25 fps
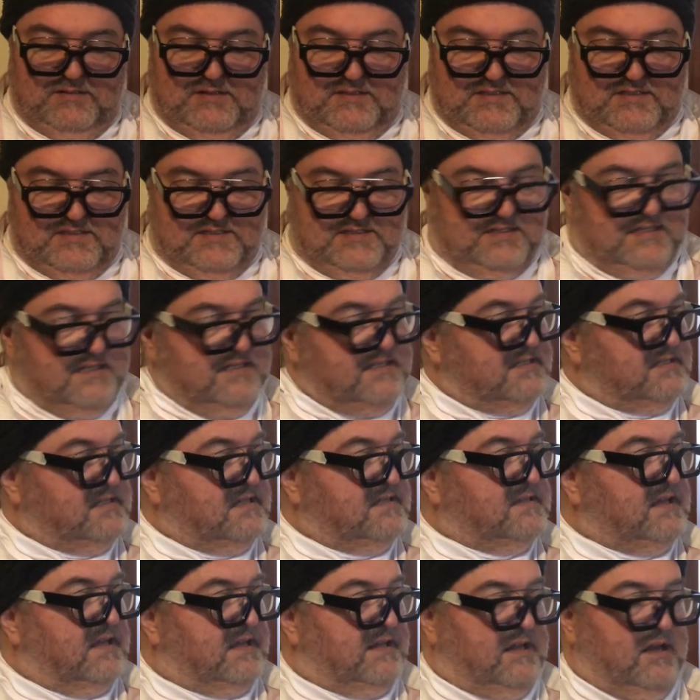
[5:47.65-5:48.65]
This is the
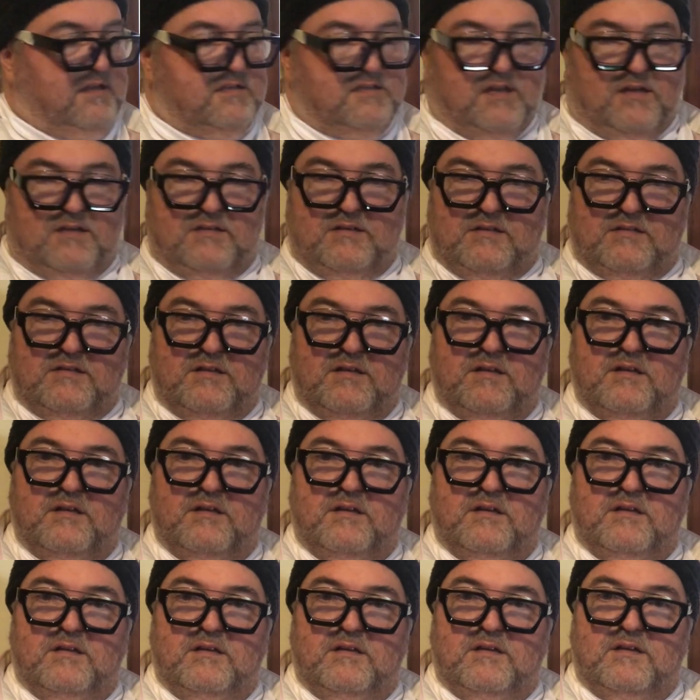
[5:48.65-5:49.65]
D note, so
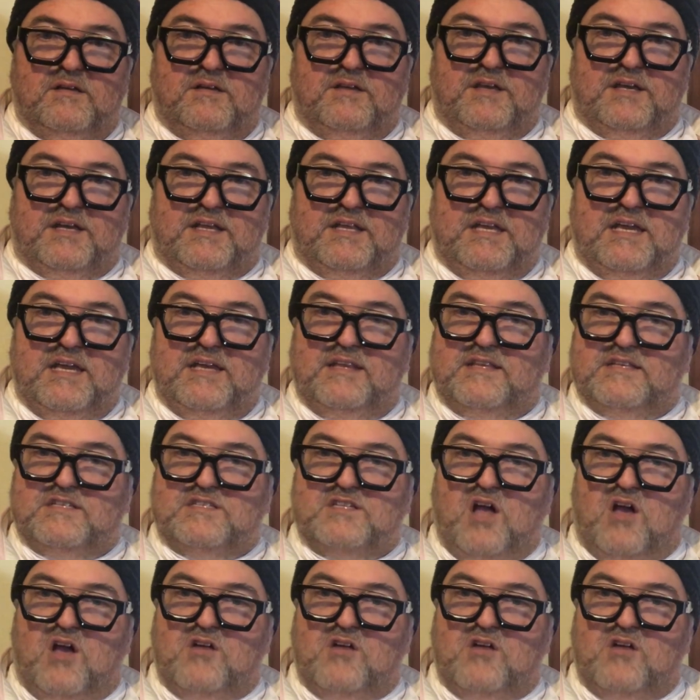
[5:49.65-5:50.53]
you can hear there's no,